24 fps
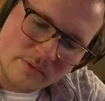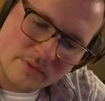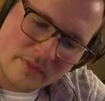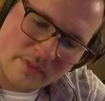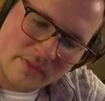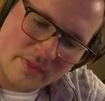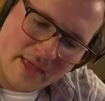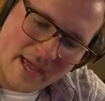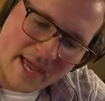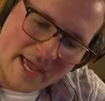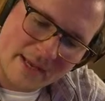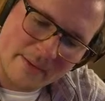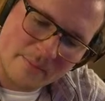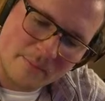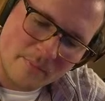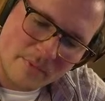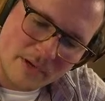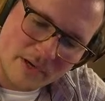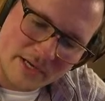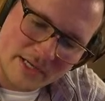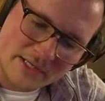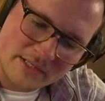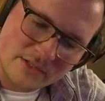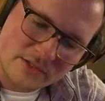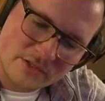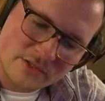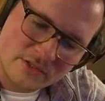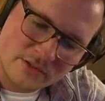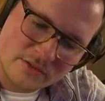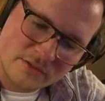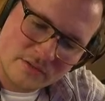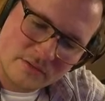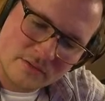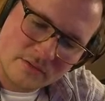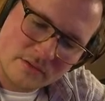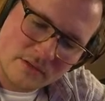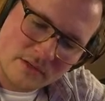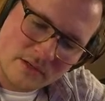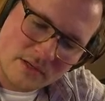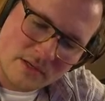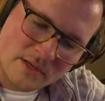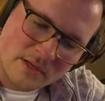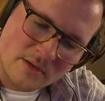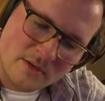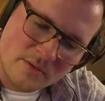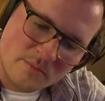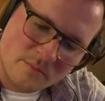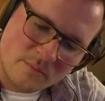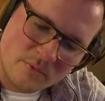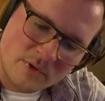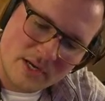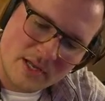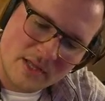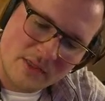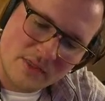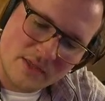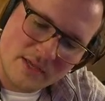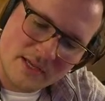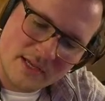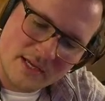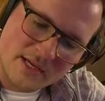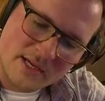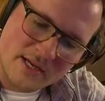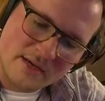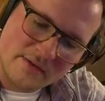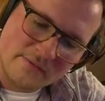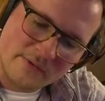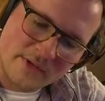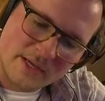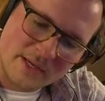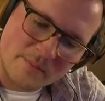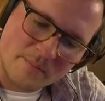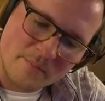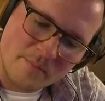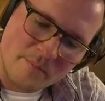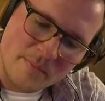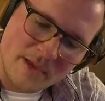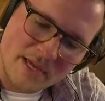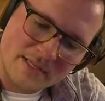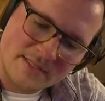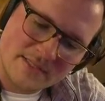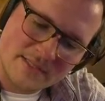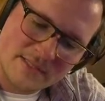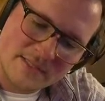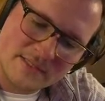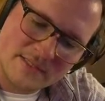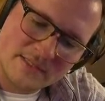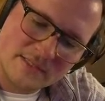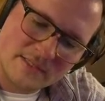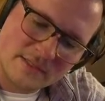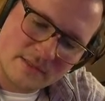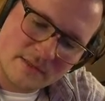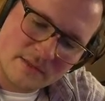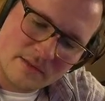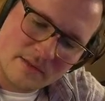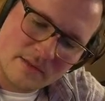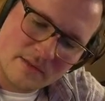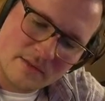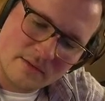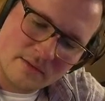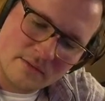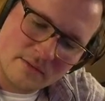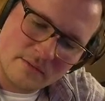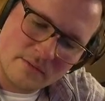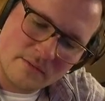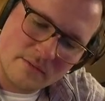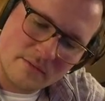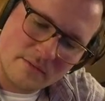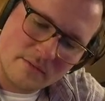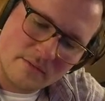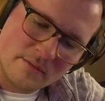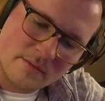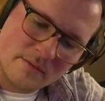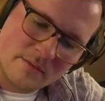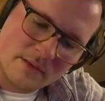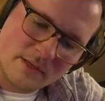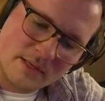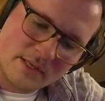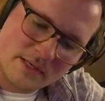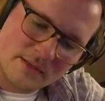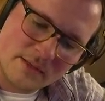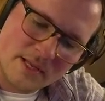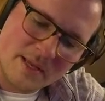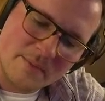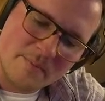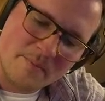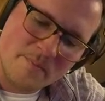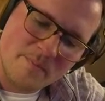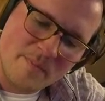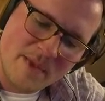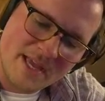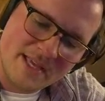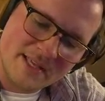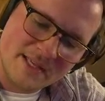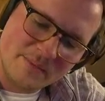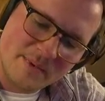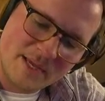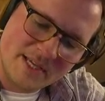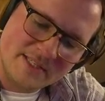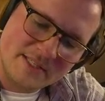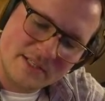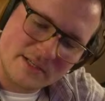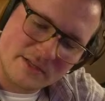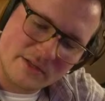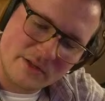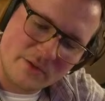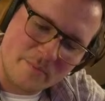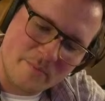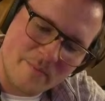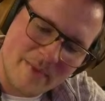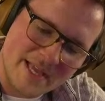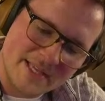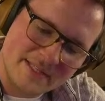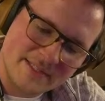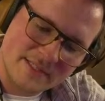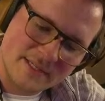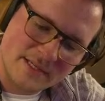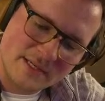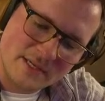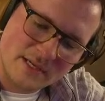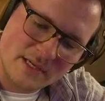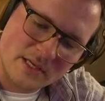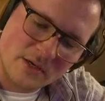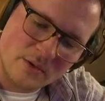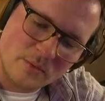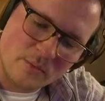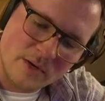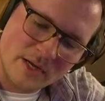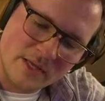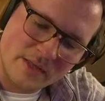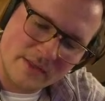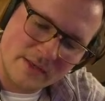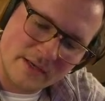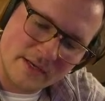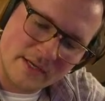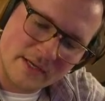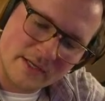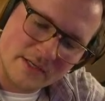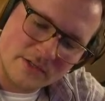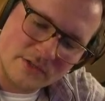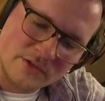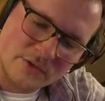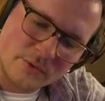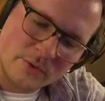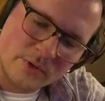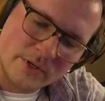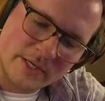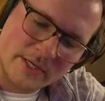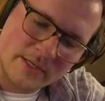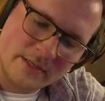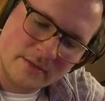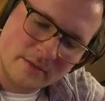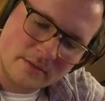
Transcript: that much, but I think it kind of, like, messes, it makes it a little messy in a way that I enjoy.